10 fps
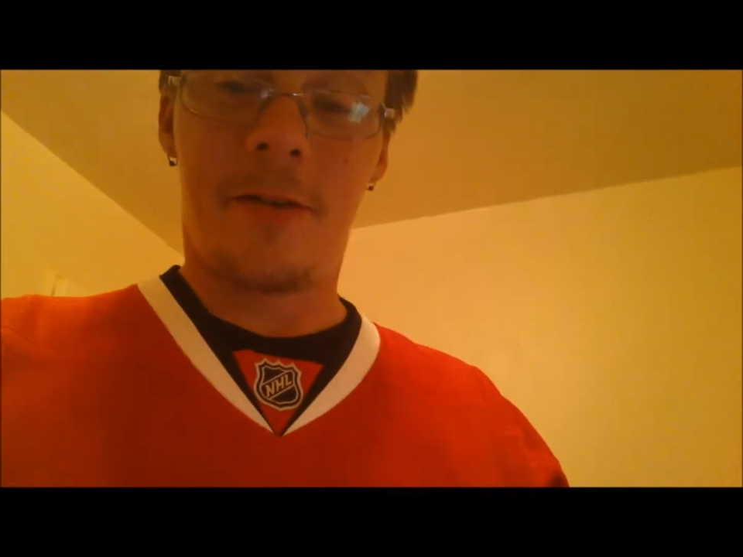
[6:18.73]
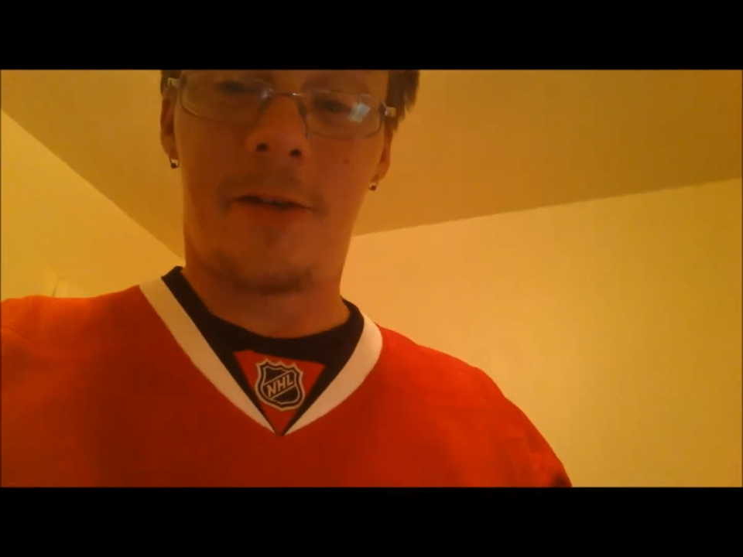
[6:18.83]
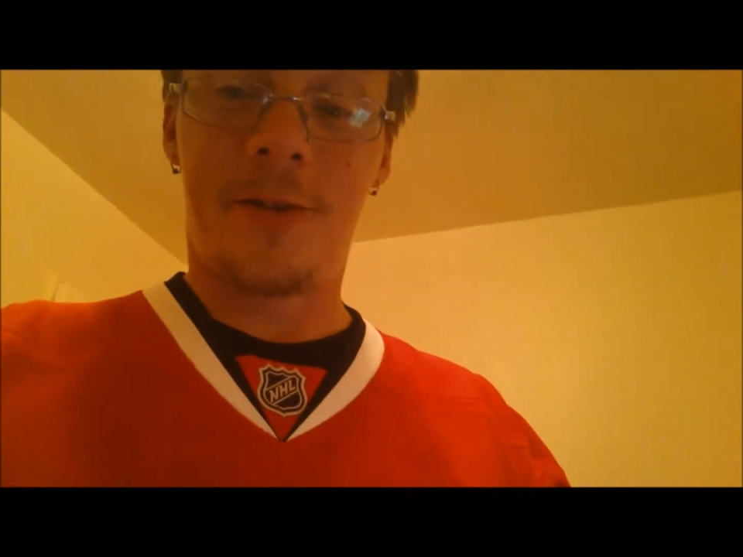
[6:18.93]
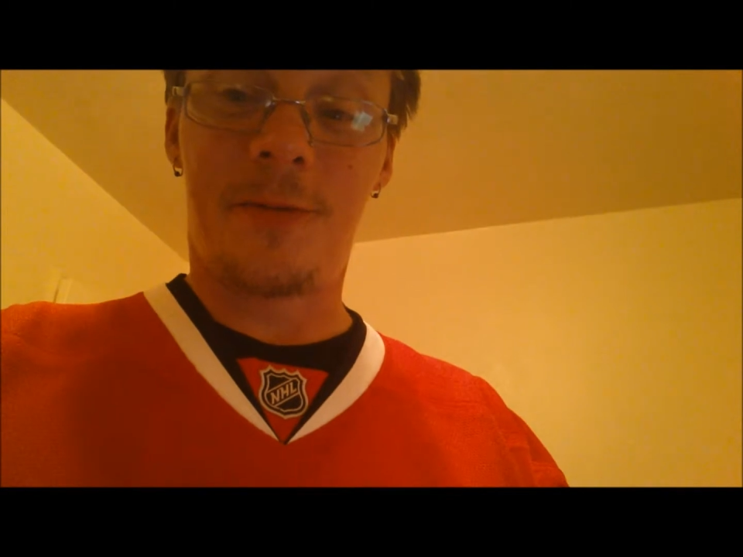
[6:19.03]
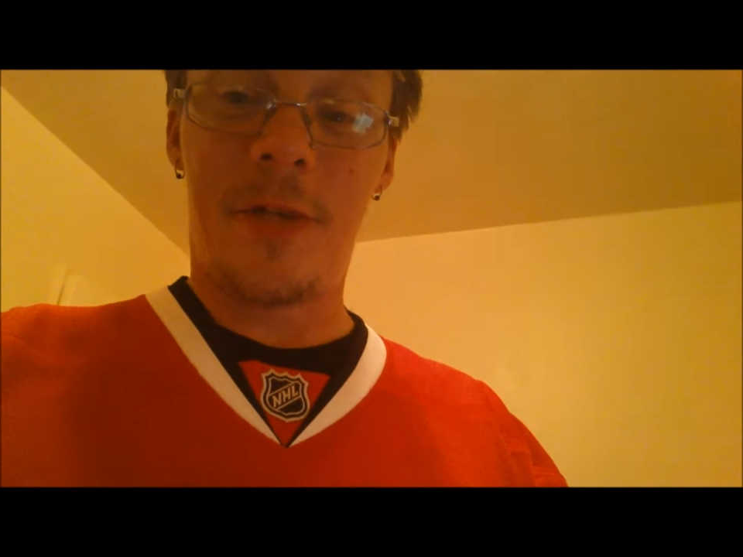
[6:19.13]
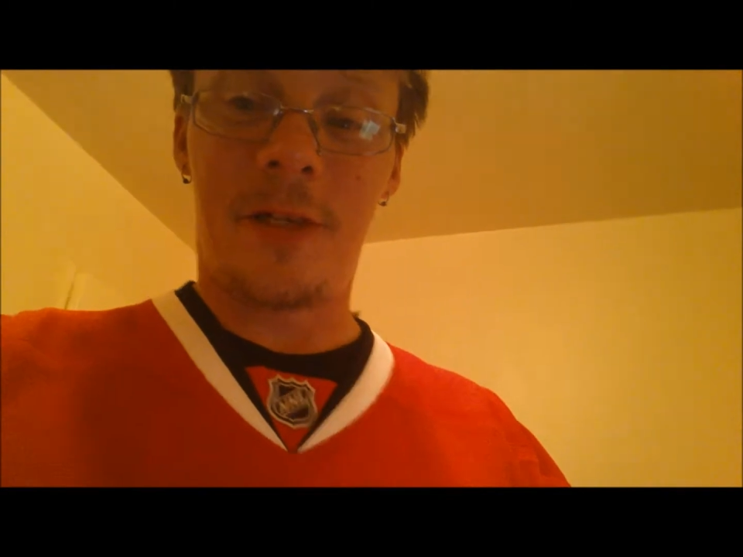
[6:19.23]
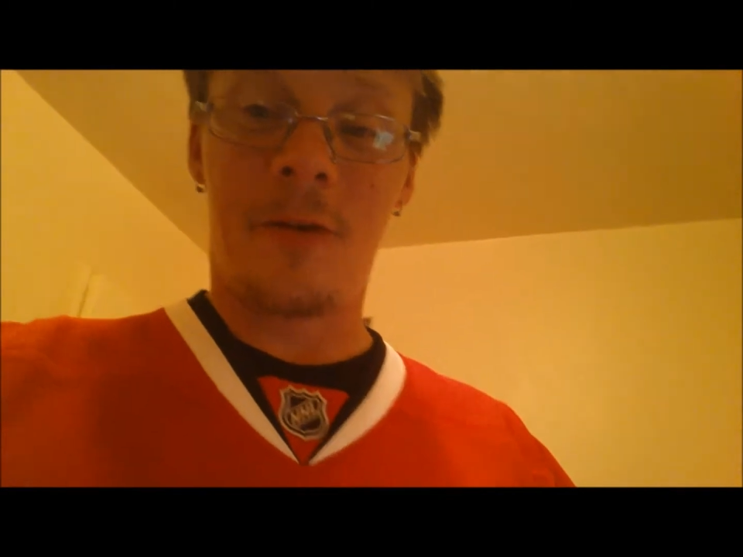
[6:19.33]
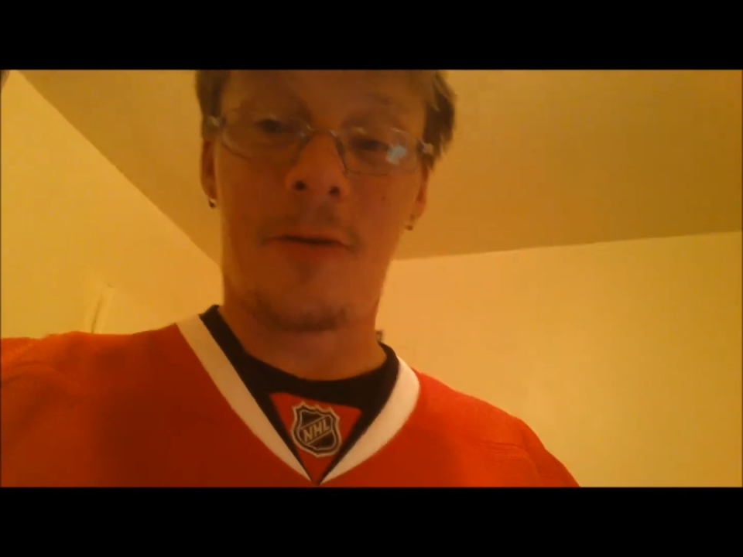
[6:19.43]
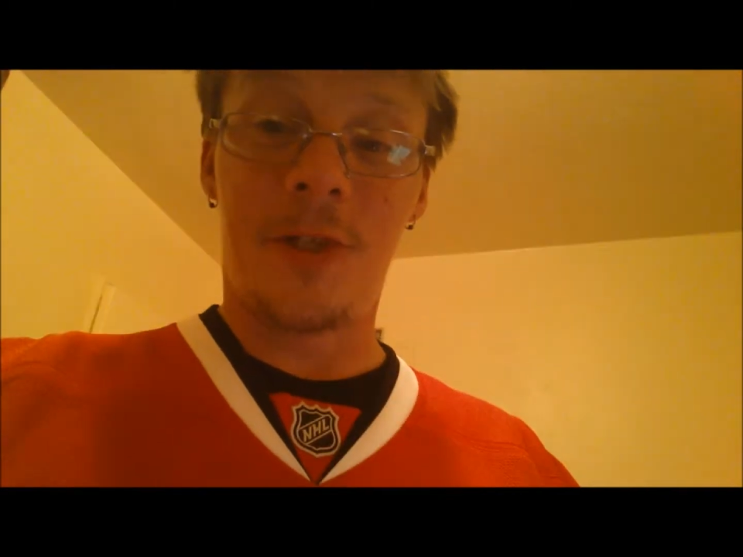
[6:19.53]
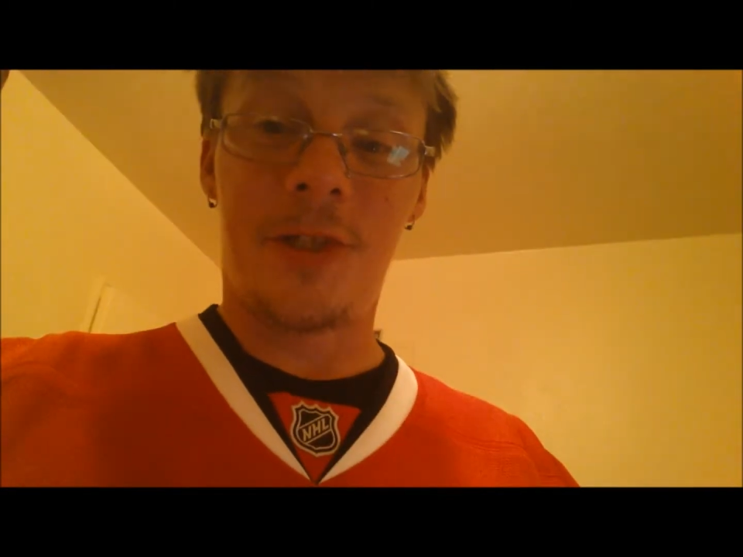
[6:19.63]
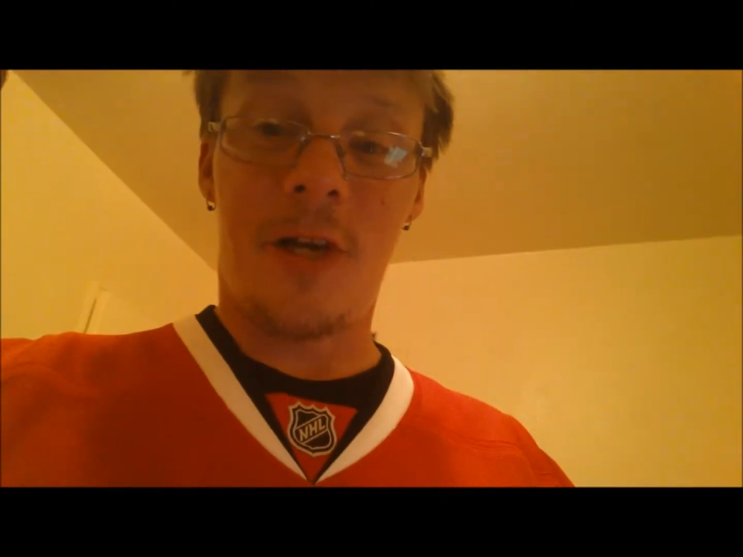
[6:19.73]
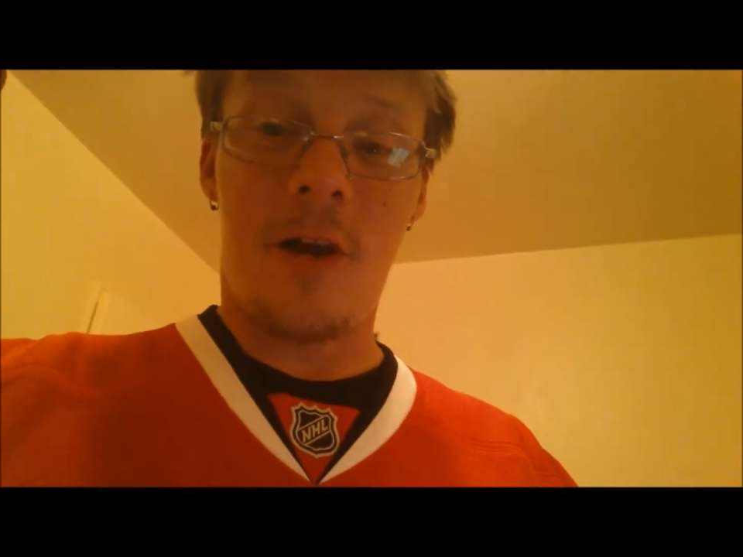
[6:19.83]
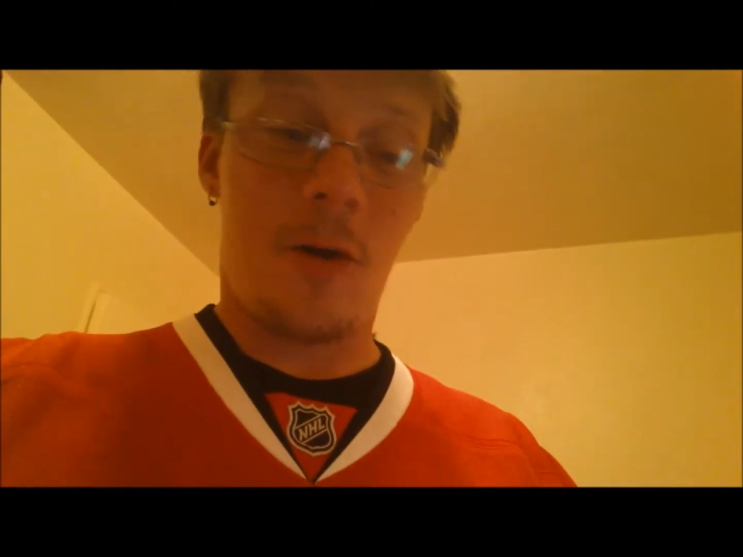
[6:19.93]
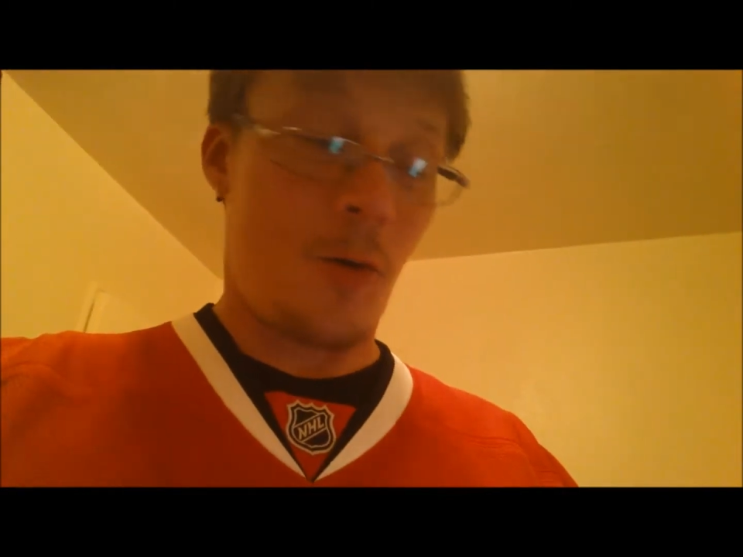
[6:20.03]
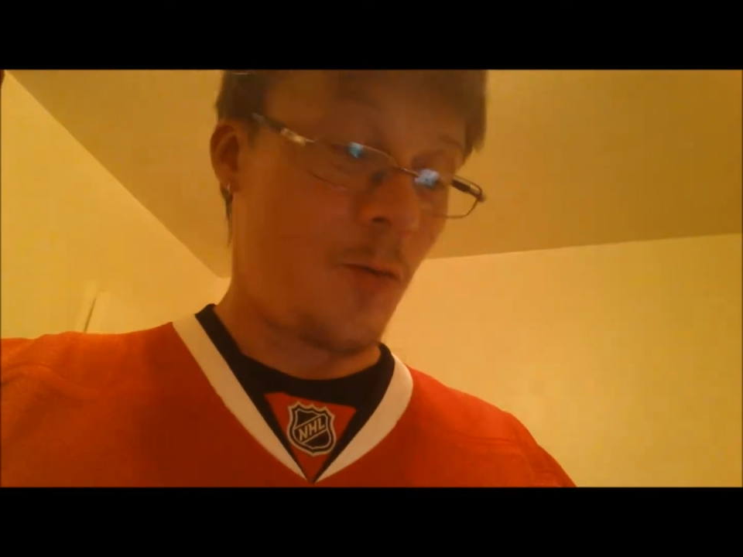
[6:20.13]
out of Sweden going to
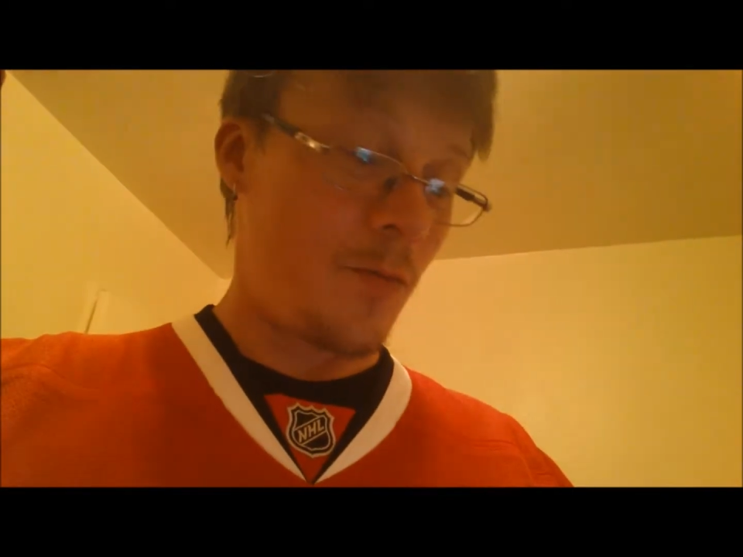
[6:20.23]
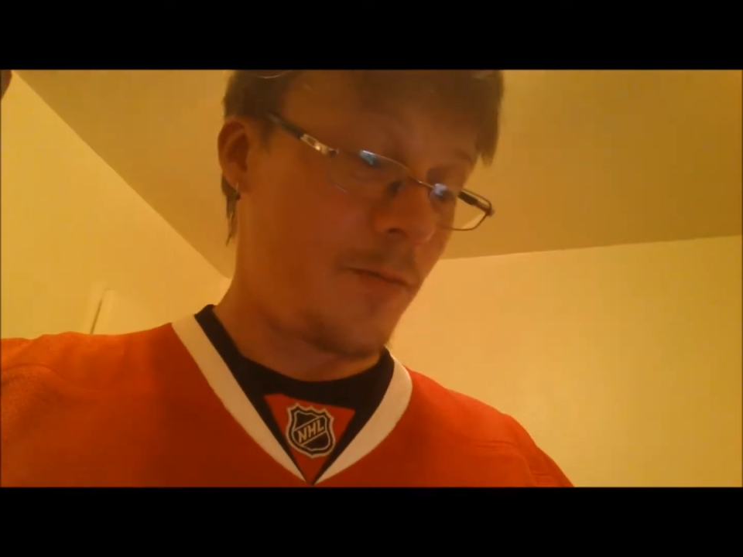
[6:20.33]
Chicago.